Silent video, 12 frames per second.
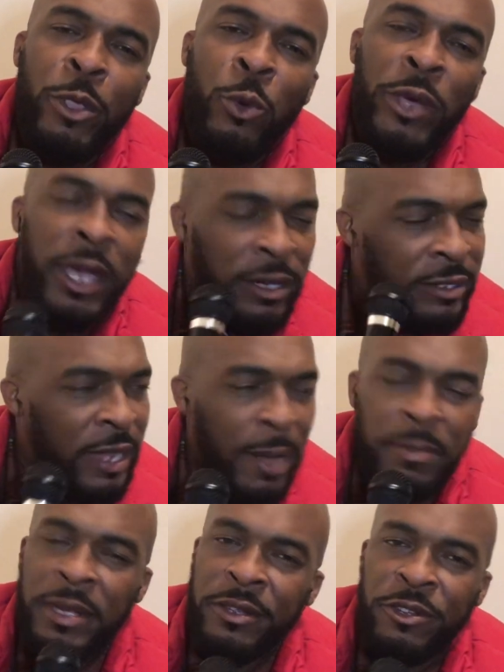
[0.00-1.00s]
We got to
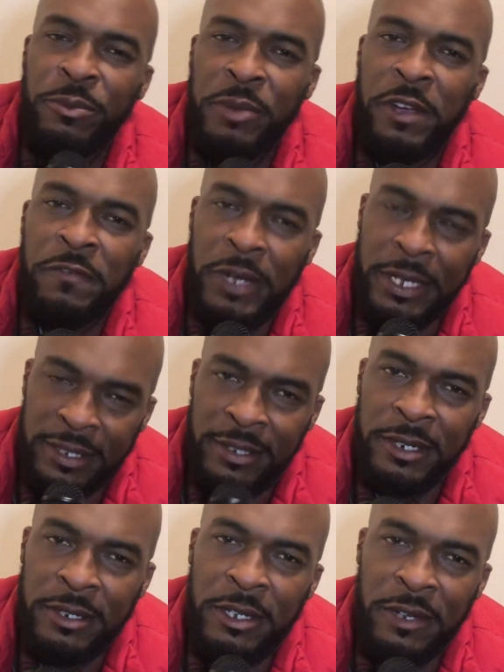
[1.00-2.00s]
stop being so motherfucking
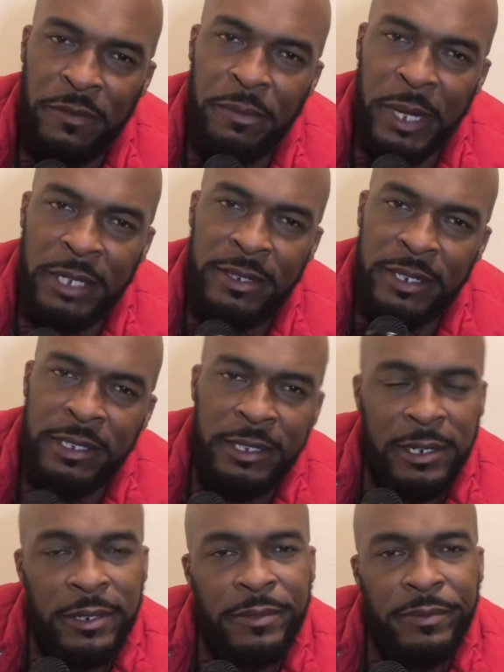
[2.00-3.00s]
sensitive about this shit.